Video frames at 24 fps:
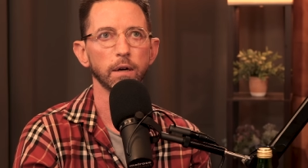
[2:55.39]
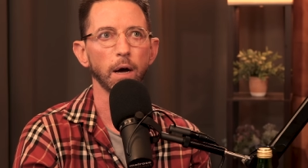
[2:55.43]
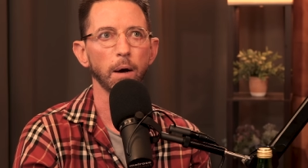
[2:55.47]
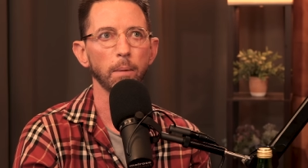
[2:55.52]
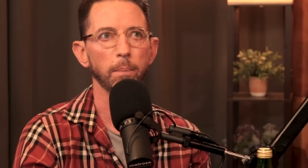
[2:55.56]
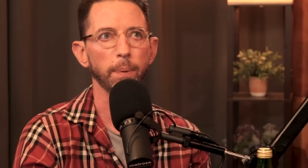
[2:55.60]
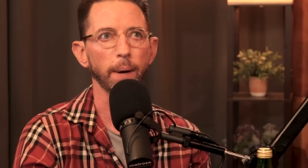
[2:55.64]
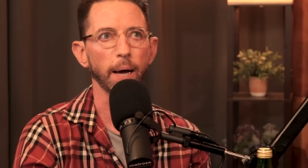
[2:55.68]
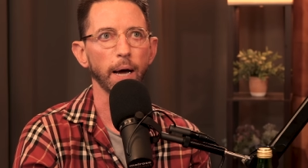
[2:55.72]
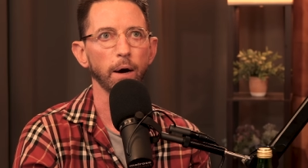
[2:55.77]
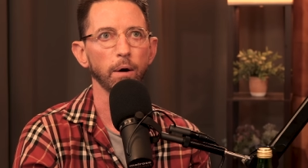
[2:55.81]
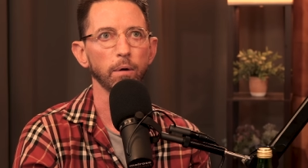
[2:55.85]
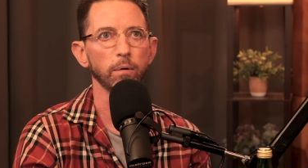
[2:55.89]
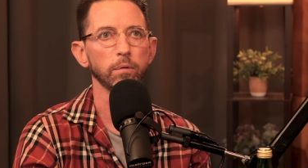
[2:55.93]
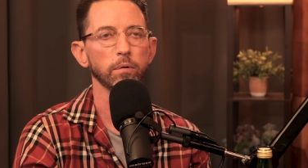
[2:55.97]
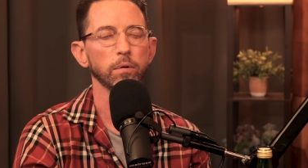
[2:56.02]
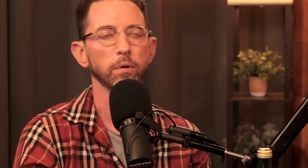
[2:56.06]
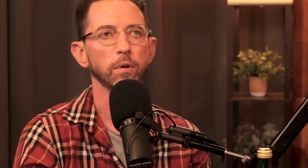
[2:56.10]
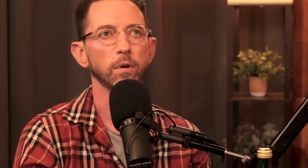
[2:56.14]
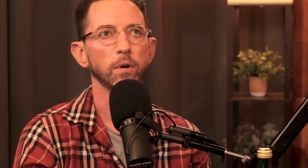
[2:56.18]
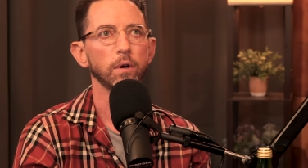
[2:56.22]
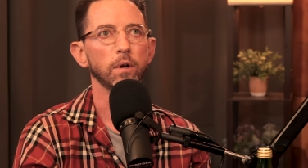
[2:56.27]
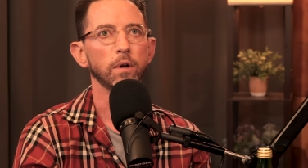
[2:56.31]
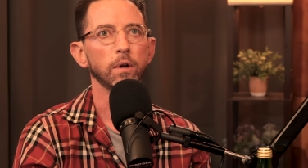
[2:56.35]
about
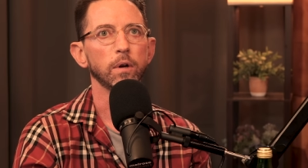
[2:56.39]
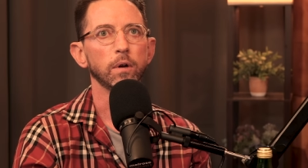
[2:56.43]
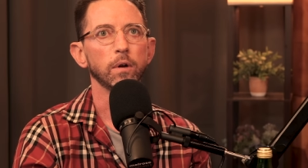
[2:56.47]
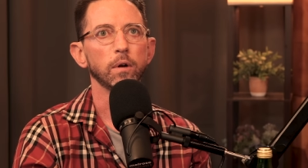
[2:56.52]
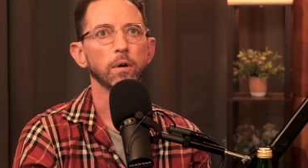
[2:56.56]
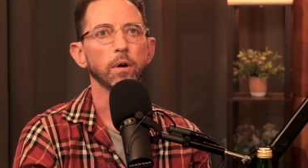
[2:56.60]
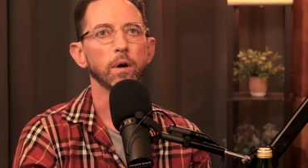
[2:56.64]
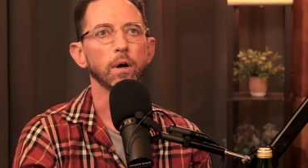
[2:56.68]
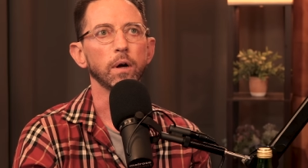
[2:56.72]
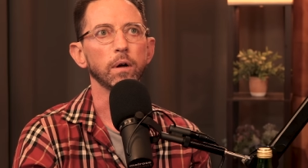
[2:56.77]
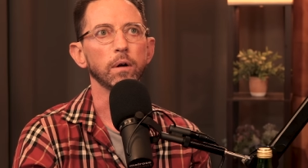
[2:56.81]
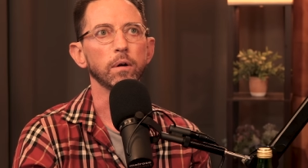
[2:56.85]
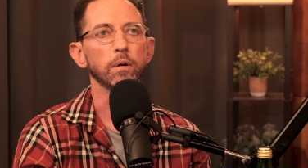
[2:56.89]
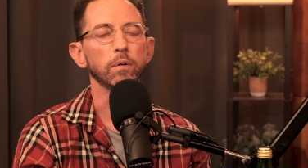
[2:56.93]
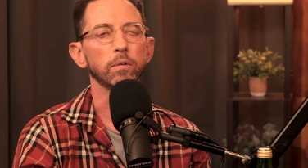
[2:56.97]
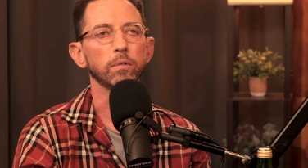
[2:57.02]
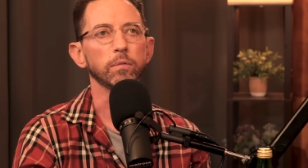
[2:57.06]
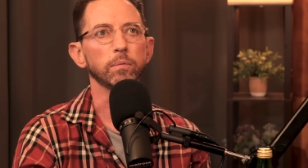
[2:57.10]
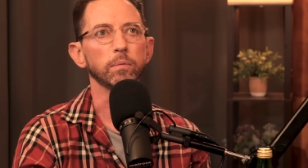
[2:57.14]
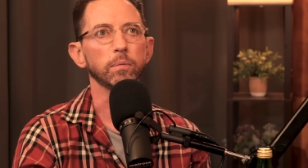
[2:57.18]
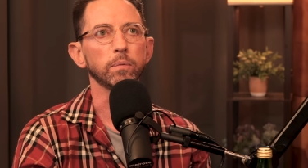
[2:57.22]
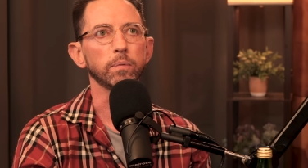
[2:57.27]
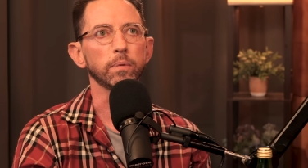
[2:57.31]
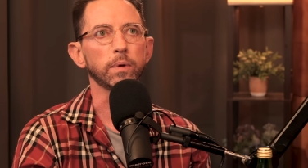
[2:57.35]

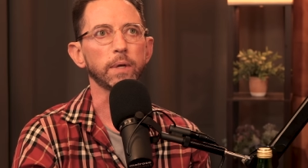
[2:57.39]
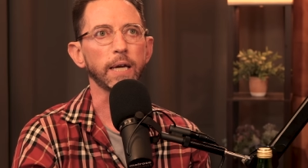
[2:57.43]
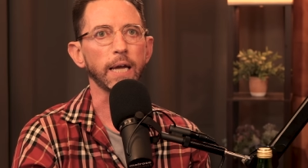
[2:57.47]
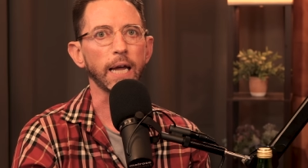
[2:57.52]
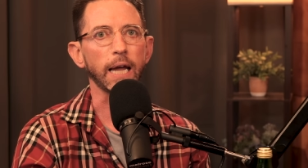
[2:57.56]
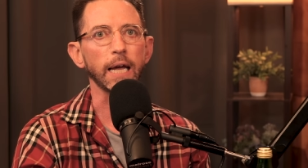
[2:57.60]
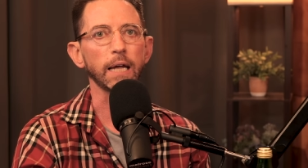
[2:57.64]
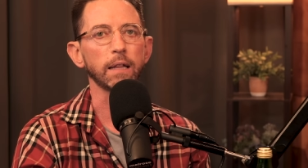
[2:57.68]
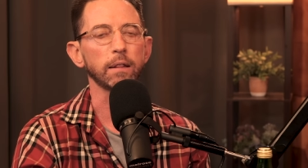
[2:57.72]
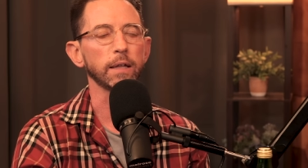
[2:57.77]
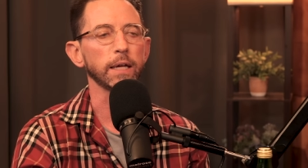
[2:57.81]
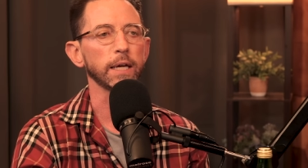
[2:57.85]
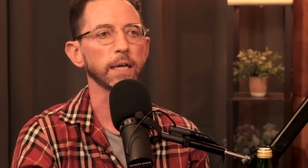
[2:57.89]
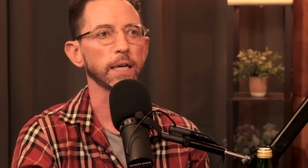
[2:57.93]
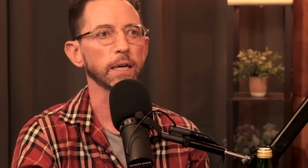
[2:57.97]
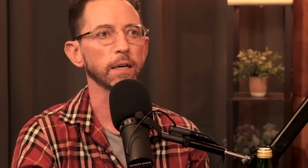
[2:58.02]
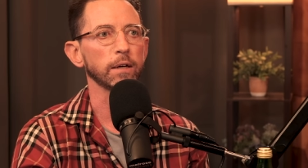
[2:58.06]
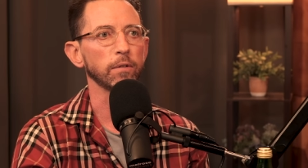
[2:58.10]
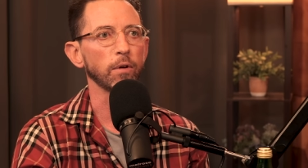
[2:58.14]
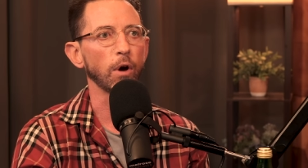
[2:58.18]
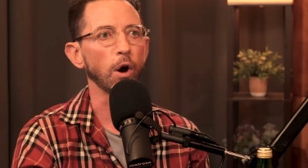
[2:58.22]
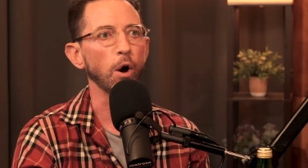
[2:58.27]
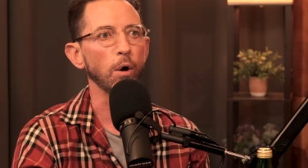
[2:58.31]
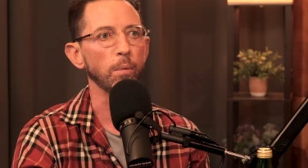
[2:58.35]
killing
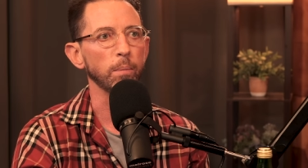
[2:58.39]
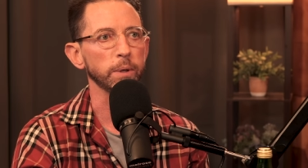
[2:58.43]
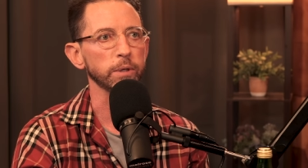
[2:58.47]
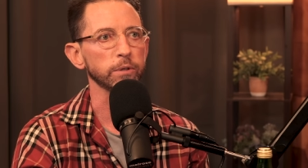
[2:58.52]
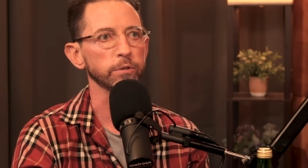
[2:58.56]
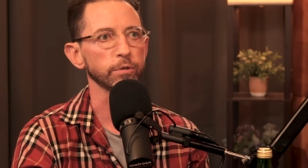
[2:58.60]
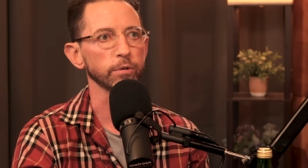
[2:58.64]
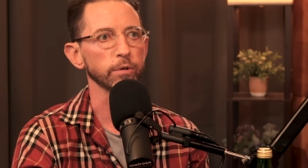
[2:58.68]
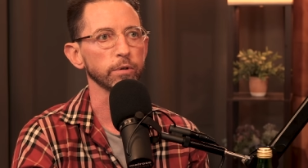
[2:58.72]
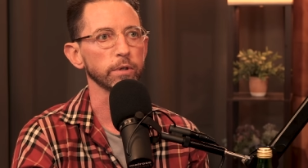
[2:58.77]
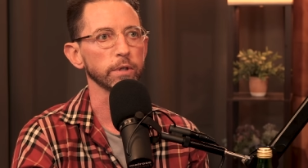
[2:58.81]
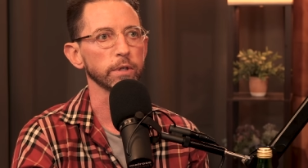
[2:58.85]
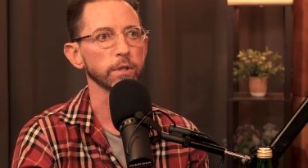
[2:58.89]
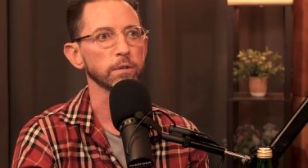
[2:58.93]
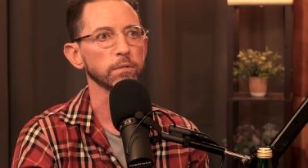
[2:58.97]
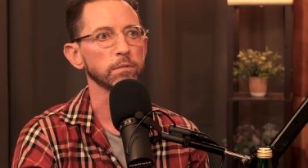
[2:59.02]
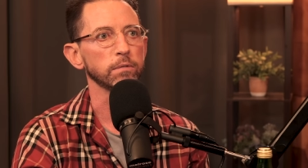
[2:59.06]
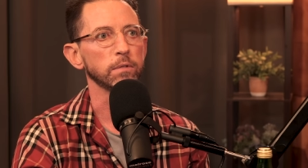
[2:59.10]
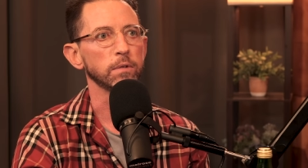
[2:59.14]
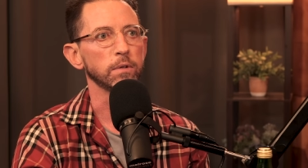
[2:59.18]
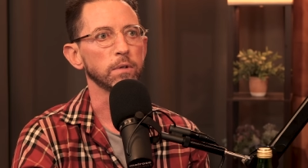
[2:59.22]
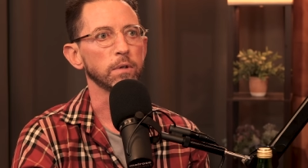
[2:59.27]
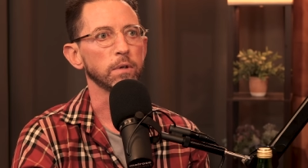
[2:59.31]
a home intruder.